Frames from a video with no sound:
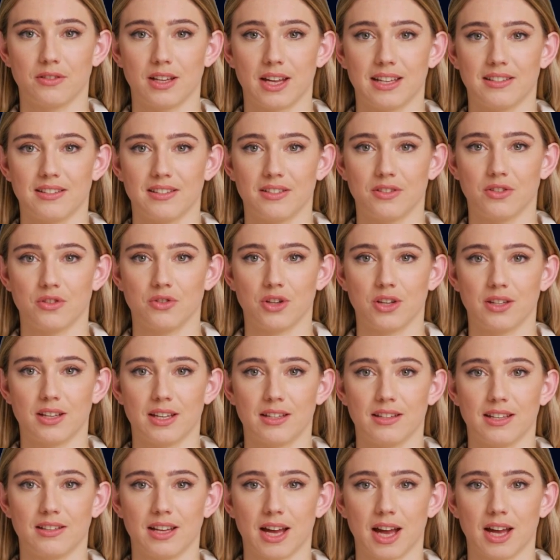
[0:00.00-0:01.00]

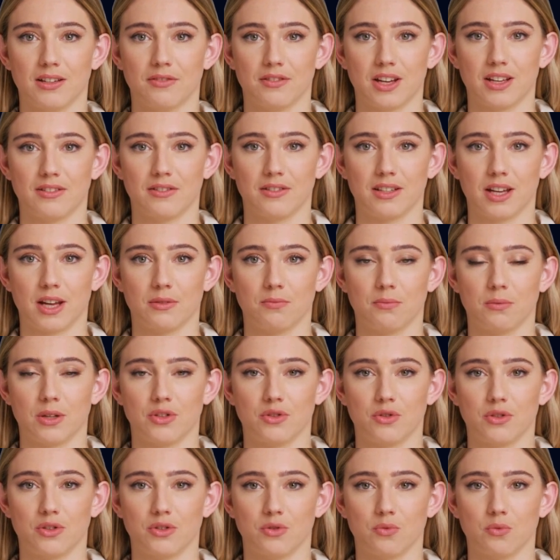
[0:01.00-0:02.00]
Additionally, I validate
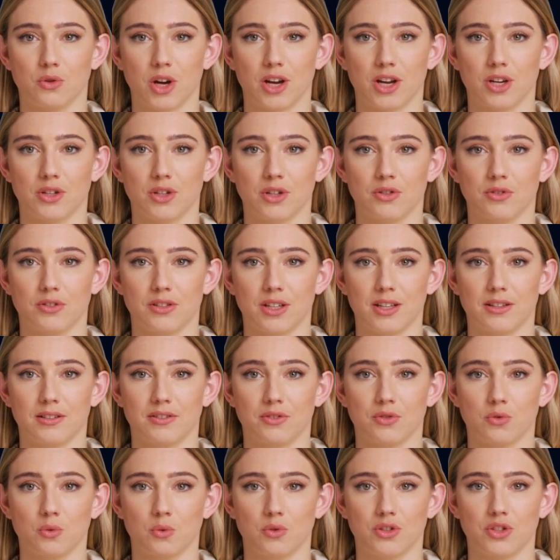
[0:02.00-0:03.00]
metrics
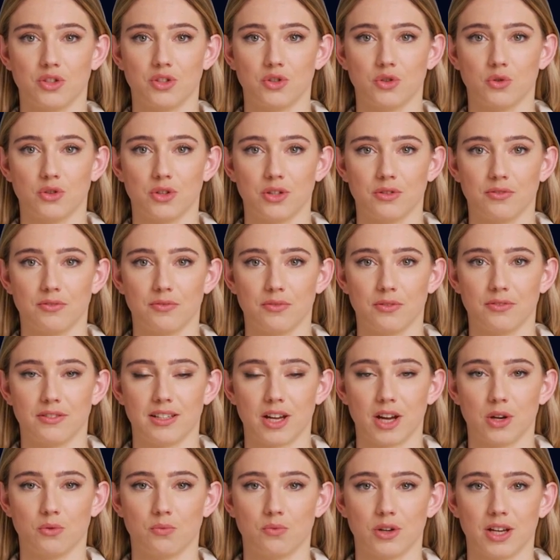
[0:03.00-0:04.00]
regularly to ensure that
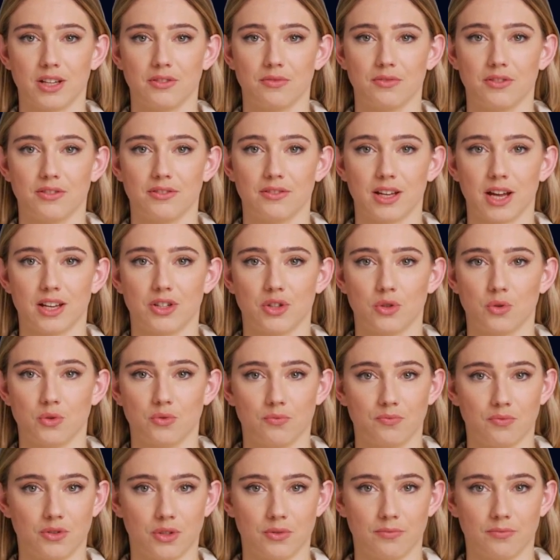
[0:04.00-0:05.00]
they are relevant and
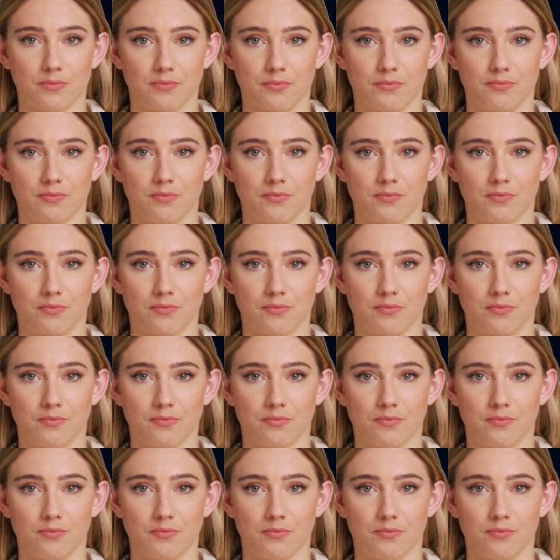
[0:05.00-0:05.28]
useful.